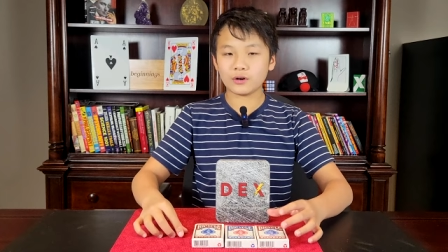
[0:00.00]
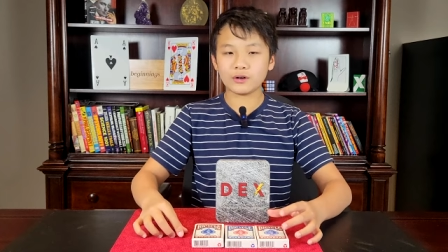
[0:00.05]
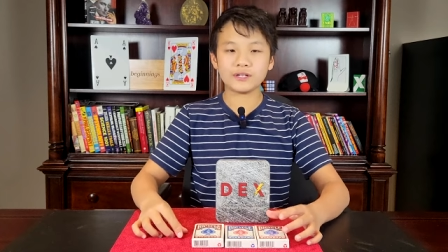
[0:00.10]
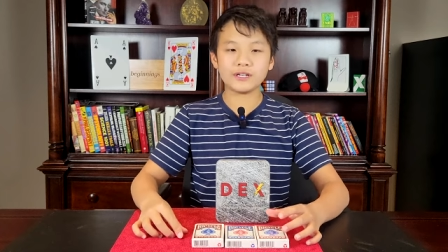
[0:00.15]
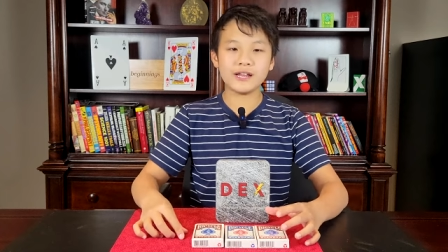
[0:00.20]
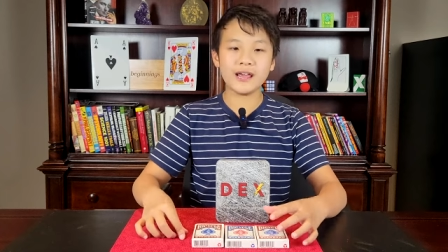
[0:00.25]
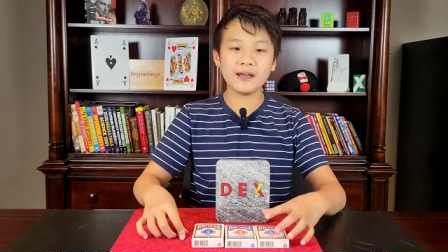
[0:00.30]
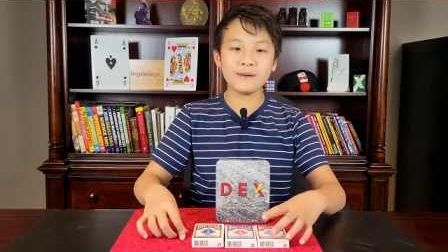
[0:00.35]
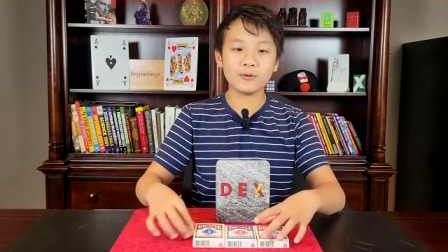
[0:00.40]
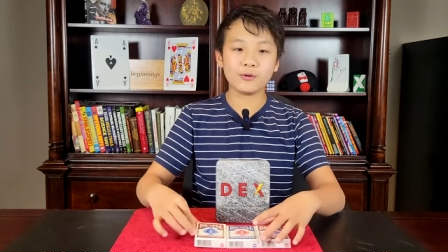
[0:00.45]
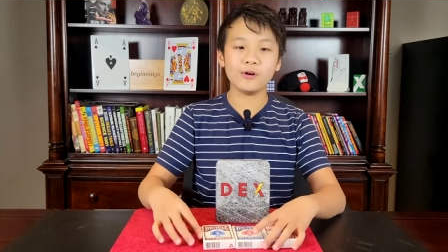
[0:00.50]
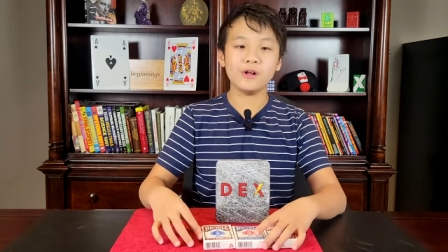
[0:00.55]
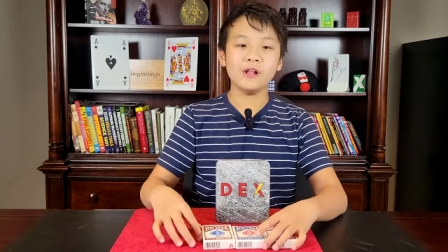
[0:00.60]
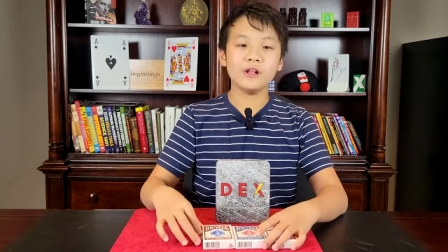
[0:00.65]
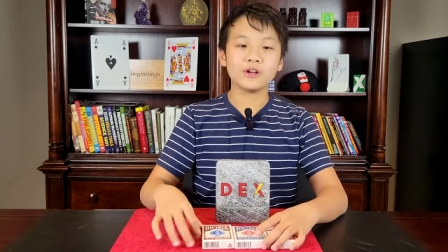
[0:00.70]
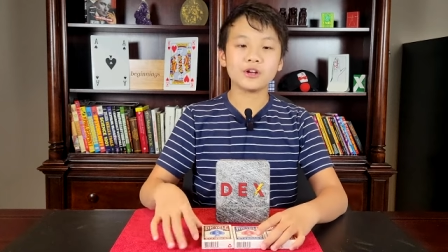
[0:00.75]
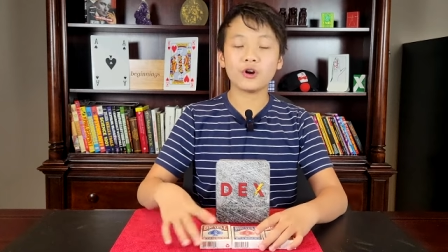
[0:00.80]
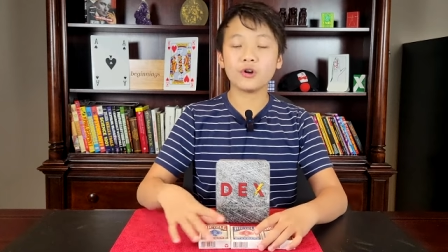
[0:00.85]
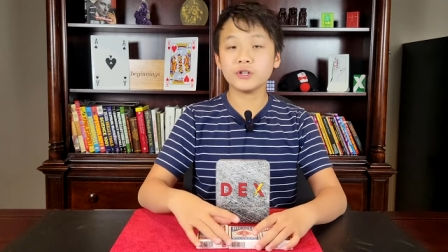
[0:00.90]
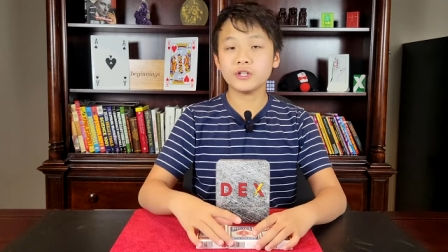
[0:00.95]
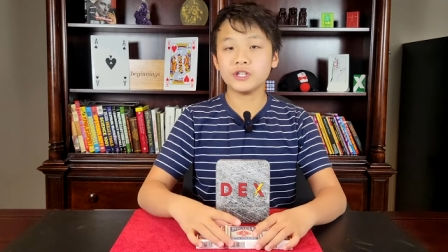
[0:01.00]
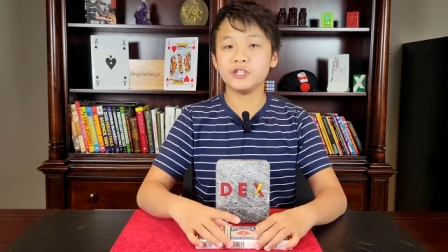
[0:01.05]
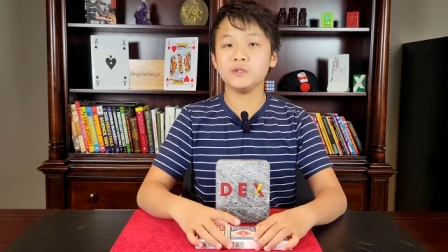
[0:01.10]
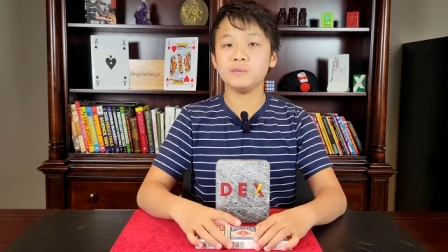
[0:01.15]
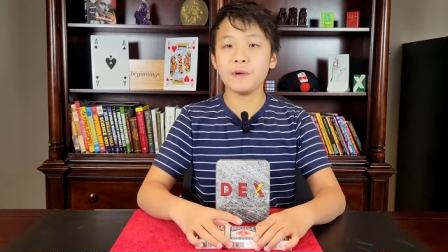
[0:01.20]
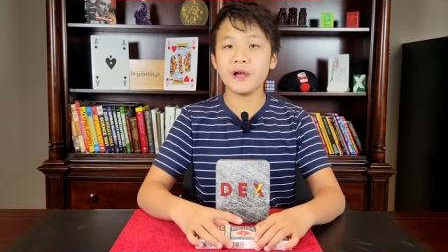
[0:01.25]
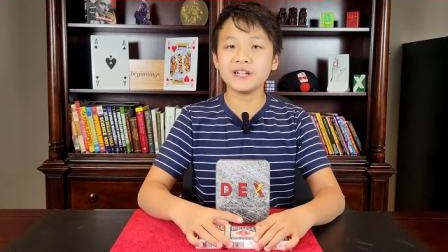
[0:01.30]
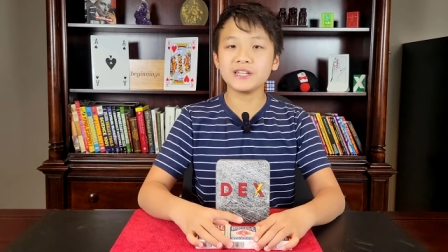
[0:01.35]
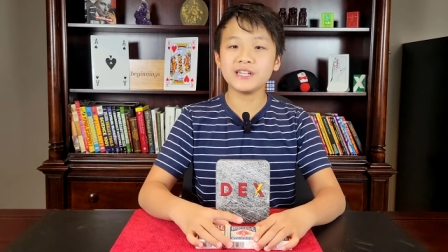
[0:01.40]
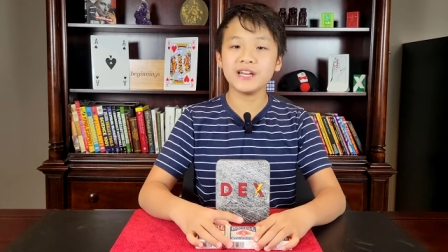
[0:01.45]
on table, card to
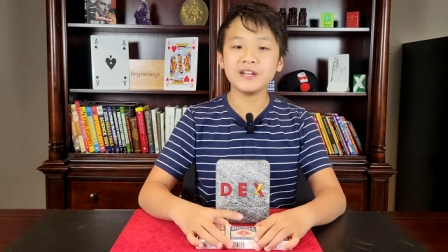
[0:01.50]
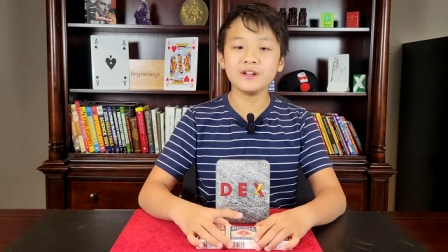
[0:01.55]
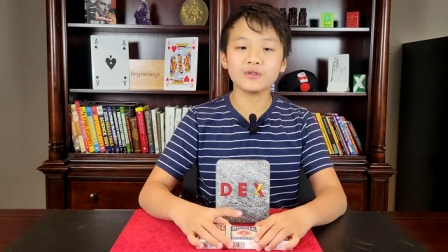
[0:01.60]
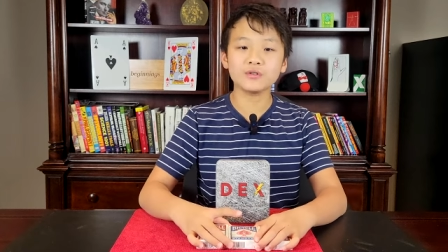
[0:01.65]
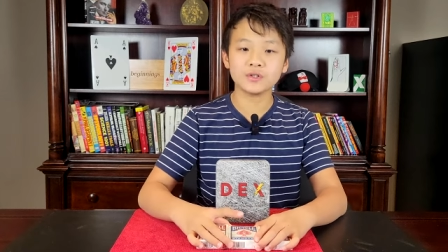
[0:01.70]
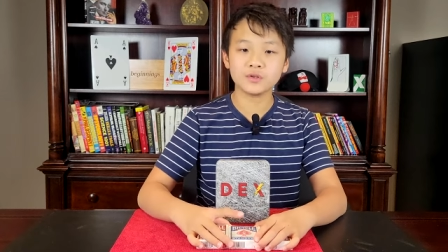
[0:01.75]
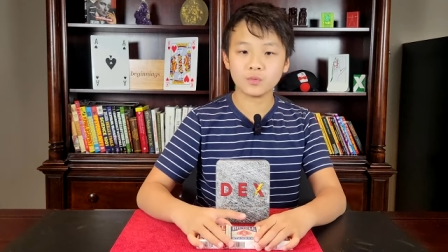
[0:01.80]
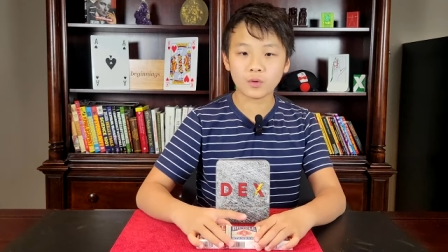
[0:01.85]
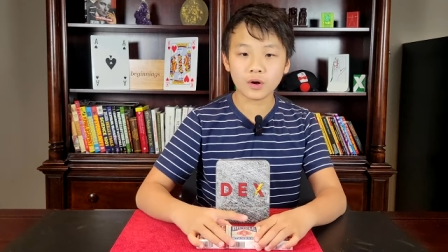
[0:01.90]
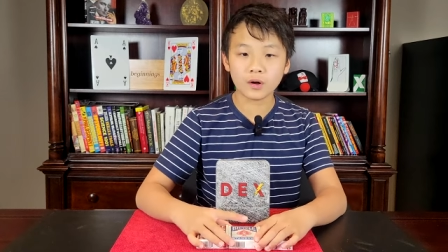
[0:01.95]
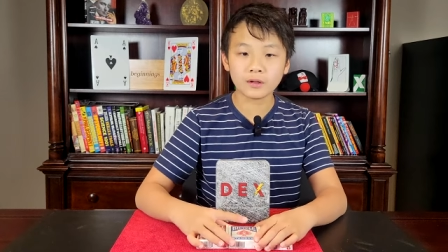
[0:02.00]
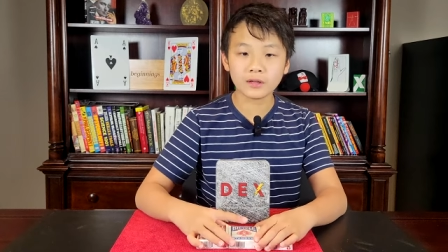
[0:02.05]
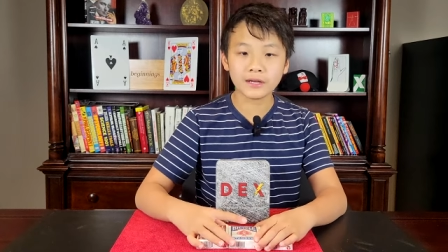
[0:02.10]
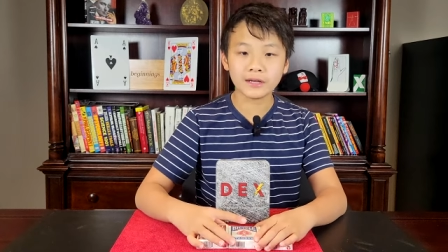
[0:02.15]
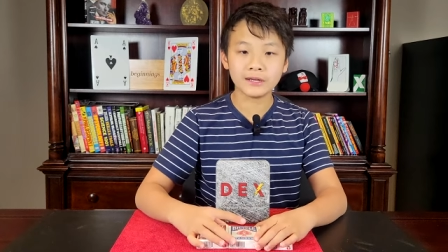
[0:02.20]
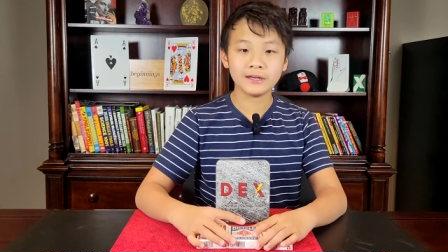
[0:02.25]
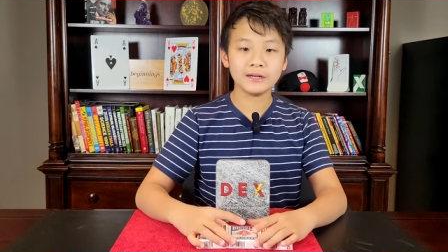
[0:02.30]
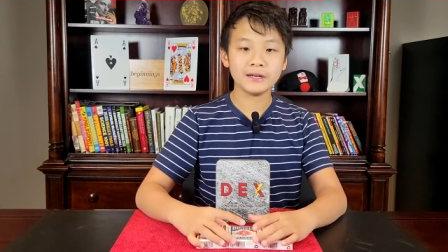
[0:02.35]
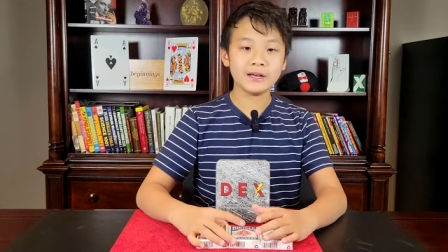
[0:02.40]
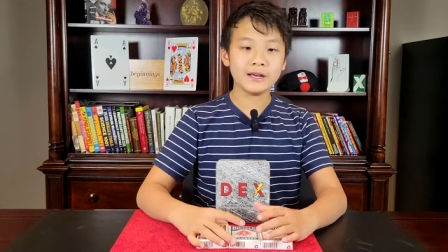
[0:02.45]
spectator's wallet,